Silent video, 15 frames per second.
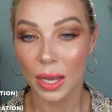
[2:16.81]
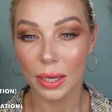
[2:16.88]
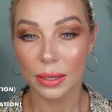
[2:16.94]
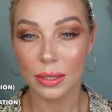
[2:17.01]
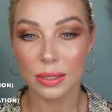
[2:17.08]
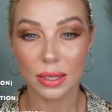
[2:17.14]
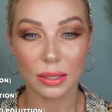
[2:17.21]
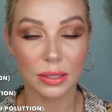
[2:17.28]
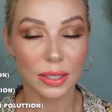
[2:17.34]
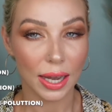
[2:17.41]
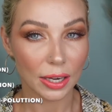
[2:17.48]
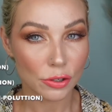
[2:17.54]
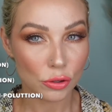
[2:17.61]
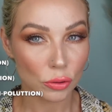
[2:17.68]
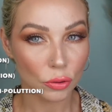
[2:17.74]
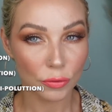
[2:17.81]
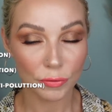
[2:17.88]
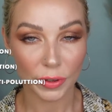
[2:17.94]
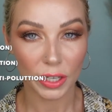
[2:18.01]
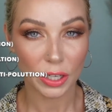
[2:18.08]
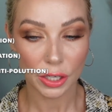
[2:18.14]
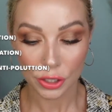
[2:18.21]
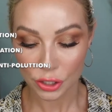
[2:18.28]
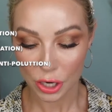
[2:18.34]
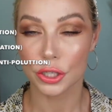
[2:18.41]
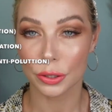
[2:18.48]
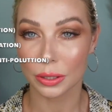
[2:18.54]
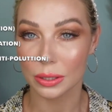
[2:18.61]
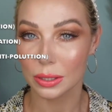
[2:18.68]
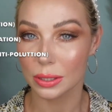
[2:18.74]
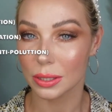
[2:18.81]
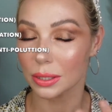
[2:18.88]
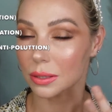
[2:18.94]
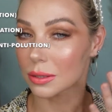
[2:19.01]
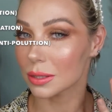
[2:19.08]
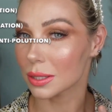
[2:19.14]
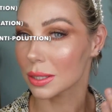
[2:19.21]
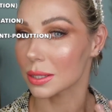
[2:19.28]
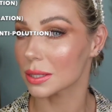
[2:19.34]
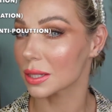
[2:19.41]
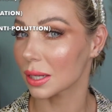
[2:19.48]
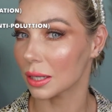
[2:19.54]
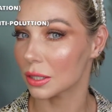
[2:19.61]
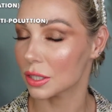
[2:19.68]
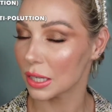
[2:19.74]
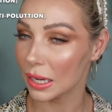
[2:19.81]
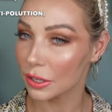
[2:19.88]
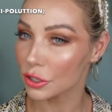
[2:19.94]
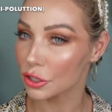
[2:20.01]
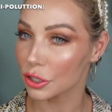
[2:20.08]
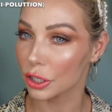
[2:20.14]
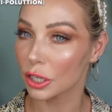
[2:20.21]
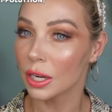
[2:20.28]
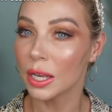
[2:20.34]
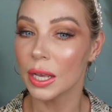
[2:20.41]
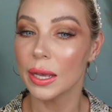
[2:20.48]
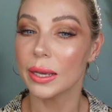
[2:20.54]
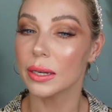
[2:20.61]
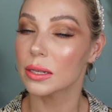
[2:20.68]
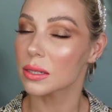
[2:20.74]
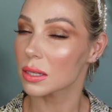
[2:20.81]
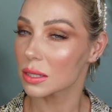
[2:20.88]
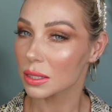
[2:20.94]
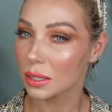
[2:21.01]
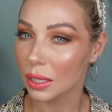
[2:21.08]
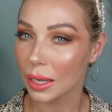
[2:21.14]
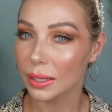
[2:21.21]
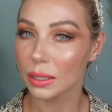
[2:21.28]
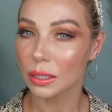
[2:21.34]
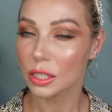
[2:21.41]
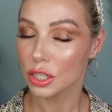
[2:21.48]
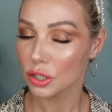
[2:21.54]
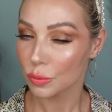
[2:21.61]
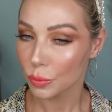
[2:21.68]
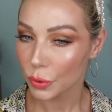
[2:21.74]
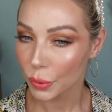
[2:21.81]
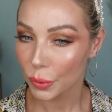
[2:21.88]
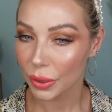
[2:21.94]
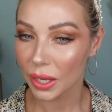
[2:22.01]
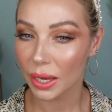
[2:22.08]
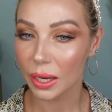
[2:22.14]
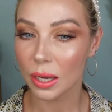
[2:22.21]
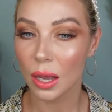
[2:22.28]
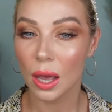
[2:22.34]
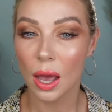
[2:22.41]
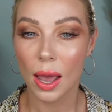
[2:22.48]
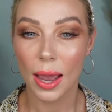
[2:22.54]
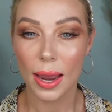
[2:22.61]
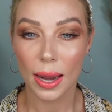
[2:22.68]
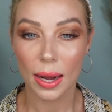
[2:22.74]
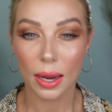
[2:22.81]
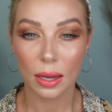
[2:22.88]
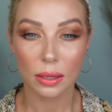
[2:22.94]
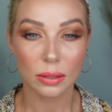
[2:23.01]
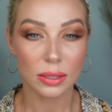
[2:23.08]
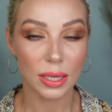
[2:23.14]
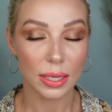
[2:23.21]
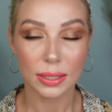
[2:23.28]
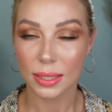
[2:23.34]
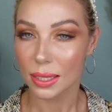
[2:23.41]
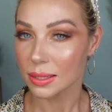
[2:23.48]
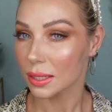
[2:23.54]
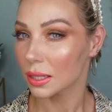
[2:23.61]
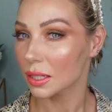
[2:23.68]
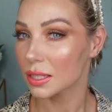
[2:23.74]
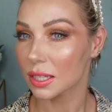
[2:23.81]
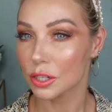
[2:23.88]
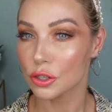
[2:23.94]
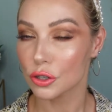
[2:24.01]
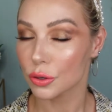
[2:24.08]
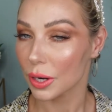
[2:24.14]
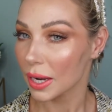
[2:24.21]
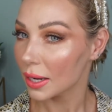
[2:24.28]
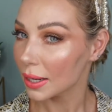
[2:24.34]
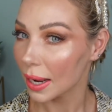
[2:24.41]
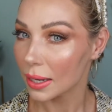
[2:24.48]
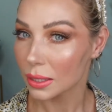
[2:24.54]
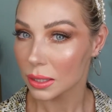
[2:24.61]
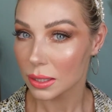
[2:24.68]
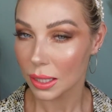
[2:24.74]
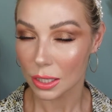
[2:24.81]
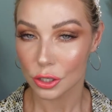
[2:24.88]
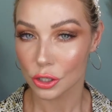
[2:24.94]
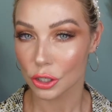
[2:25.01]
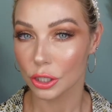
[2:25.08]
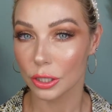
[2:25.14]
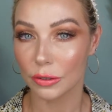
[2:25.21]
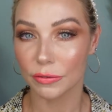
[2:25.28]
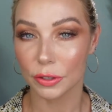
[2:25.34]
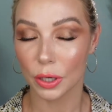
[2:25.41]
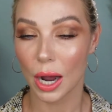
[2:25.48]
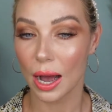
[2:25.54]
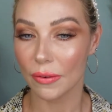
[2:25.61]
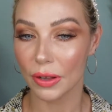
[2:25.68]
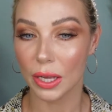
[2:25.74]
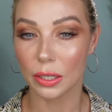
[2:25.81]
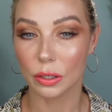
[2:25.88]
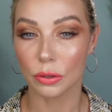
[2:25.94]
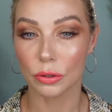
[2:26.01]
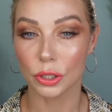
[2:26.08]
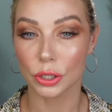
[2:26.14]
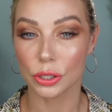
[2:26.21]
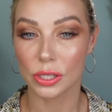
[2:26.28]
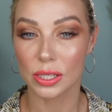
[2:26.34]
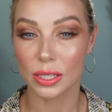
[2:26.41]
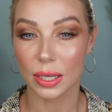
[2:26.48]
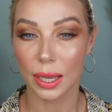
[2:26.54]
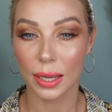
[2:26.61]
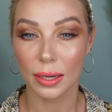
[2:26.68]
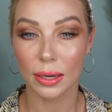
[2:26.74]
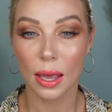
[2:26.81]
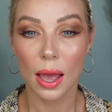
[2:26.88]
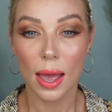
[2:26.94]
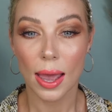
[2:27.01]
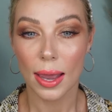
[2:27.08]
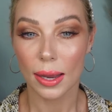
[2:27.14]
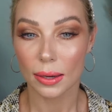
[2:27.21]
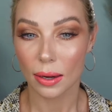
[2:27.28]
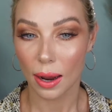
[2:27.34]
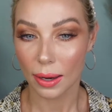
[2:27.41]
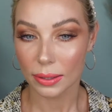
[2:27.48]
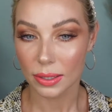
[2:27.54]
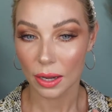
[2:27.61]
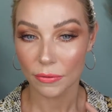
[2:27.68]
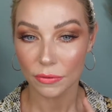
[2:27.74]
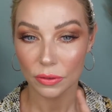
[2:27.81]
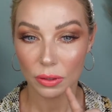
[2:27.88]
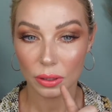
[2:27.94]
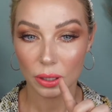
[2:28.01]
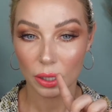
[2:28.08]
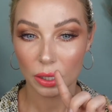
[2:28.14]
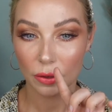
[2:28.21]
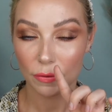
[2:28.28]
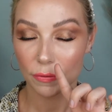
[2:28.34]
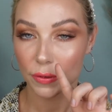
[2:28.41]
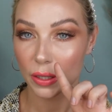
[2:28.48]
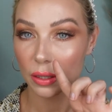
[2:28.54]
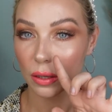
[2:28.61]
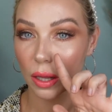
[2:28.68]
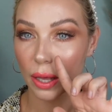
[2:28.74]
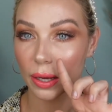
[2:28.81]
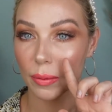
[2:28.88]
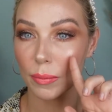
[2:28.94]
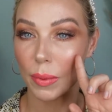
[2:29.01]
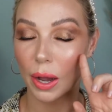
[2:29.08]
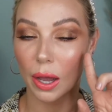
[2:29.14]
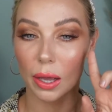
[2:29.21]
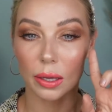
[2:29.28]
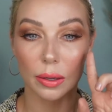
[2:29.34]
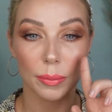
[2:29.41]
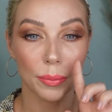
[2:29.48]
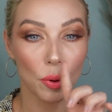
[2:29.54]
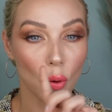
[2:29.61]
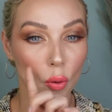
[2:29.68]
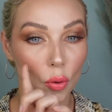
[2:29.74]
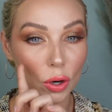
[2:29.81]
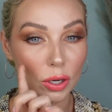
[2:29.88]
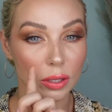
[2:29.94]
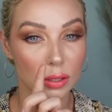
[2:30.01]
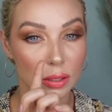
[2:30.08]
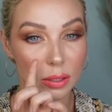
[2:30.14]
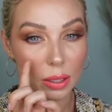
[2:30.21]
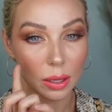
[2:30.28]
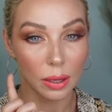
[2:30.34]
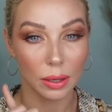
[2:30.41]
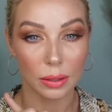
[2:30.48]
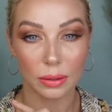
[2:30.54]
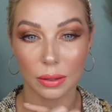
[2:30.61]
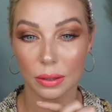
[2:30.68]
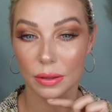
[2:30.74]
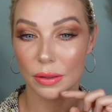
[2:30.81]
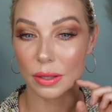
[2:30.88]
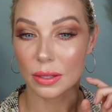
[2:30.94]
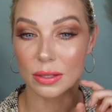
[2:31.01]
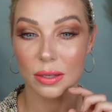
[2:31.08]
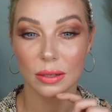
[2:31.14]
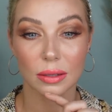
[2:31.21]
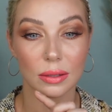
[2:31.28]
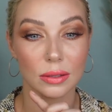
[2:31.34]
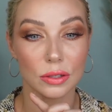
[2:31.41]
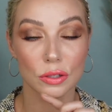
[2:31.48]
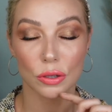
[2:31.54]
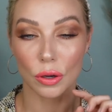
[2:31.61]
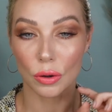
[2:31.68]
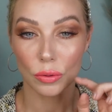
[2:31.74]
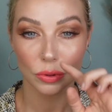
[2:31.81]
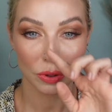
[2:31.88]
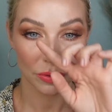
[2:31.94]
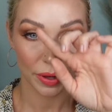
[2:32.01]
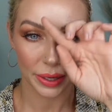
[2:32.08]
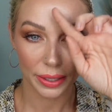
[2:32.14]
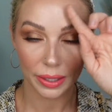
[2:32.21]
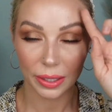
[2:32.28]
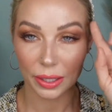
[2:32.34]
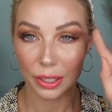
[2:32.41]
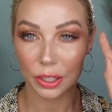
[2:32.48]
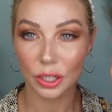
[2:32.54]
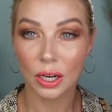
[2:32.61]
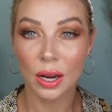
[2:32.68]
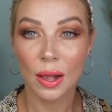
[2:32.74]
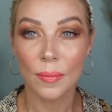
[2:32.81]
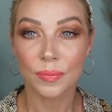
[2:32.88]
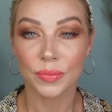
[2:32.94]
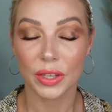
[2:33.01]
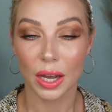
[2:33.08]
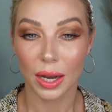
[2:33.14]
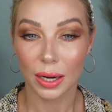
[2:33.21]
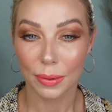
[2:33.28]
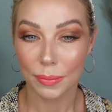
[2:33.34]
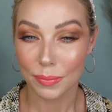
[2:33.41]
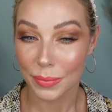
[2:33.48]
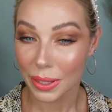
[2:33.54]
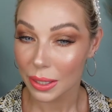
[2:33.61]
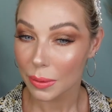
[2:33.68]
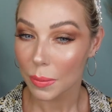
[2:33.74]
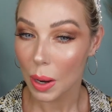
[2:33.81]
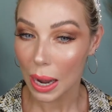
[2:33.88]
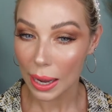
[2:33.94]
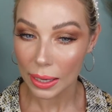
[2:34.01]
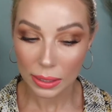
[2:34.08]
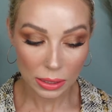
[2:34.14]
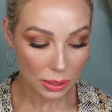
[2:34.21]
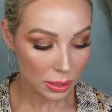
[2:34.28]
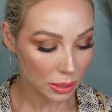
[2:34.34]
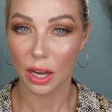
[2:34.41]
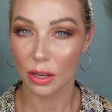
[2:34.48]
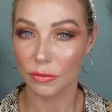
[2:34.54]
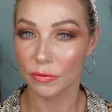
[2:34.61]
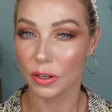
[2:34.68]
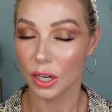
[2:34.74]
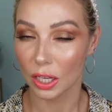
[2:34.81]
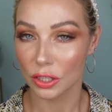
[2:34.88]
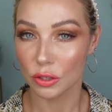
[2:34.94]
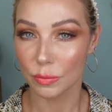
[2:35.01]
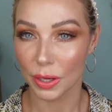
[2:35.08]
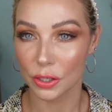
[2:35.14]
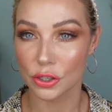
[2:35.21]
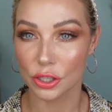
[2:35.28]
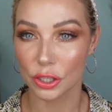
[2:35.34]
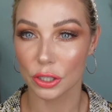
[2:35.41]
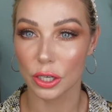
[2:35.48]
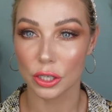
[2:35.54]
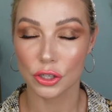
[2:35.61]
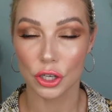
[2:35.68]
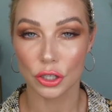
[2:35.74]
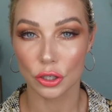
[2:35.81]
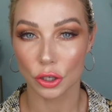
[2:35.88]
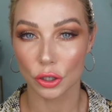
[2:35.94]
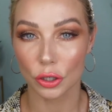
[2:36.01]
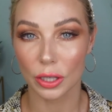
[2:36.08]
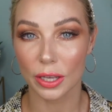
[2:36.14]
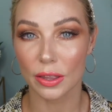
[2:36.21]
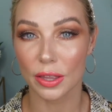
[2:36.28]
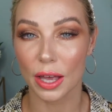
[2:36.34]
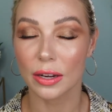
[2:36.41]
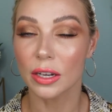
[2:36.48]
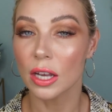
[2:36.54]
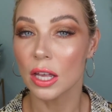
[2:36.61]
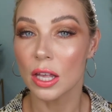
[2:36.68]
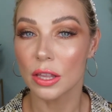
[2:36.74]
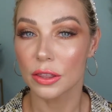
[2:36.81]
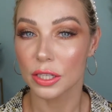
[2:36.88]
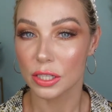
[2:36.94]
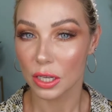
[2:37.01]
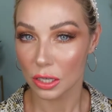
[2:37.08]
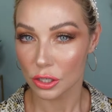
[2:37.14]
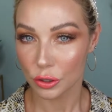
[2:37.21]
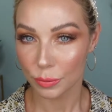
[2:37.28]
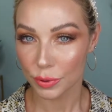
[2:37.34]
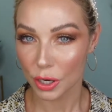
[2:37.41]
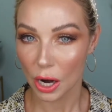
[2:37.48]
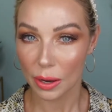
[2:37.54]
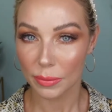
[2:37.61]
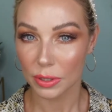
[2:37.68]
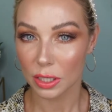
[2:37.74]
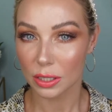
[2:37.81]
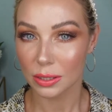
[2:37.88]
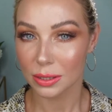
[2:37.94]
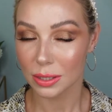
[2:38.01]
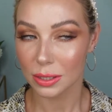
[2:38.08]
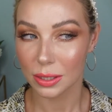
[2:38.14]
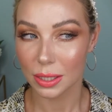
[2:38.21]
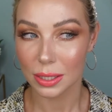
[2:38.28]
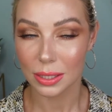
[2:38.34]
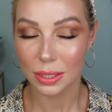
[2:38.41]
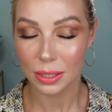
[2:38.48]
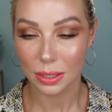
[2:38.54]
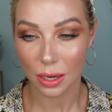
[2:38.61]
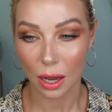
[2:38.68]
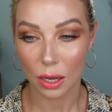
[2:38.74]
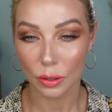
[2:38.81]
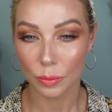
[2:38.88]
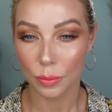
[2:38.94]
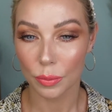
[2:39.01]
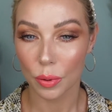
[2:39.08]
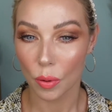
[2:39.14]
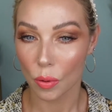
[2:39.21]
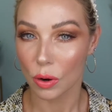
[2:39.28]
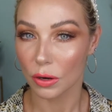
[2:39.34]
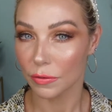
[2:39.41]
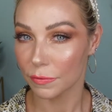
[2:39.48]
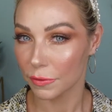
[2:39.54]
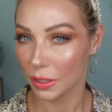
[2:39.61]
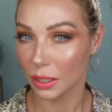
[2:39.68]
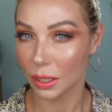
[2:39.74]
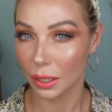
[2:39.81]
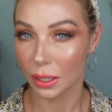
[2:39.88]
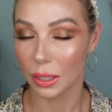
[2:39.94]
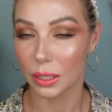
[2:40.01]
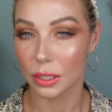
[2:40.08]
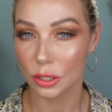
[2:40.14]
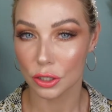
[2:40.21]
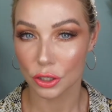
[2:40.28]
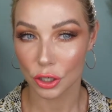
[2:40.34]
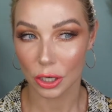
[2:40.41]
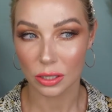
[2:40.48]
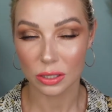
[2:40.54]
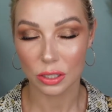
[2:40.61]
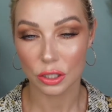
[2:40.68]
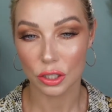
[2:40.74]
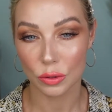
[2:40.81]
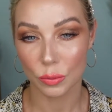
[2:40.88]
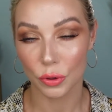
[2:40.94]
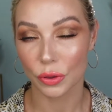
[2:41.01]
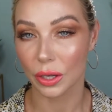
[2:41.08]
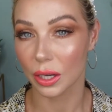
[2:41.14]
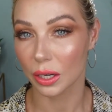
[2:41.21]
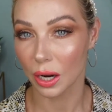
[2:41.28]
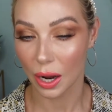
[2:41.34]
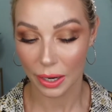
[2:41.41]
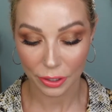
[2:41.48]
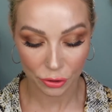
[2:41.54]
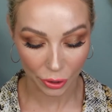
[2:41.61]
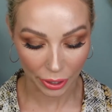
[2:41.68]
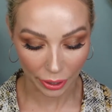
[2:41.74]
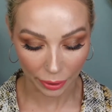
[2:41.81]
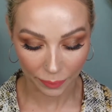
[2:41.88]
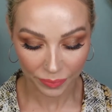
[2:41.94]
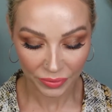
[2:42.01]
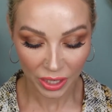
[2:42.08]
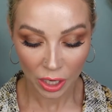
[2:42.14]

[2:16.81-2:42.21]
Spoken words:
It is a natural finish, so you can still see a skin texture. It is slightly smoothing and it doesn't accentuate any texture if you have any on your skin. And I definitely feel like my pores in this zone right here are minimized. I forgot to mention just earlier that the Tatcha primer is not pore filling, it is just smoothing and hydrating.